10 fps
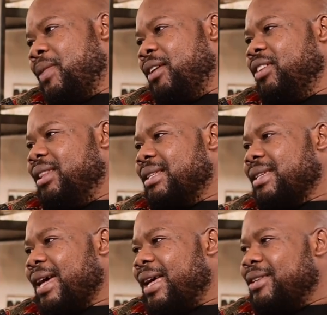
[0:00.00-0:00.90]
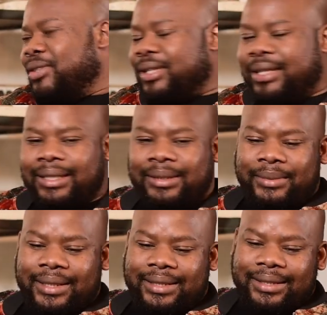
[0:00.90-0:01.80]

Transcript: No. Even the sky is not the limit.